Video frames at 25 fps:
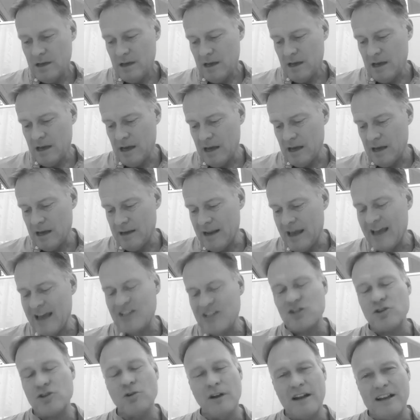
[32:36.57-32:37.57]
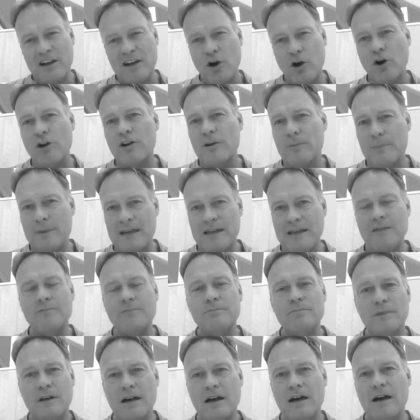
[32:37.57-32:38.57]
National economy
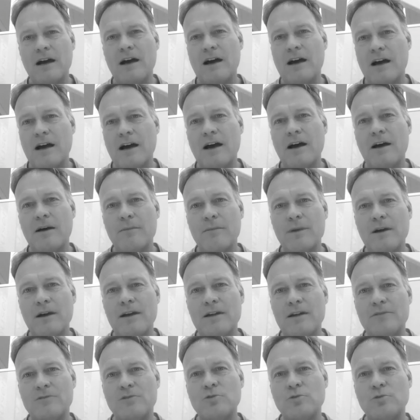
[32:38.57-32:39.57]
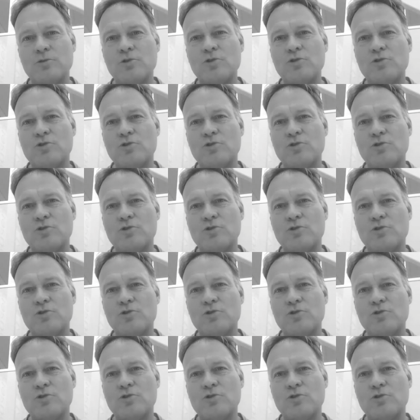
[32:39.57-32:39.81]
to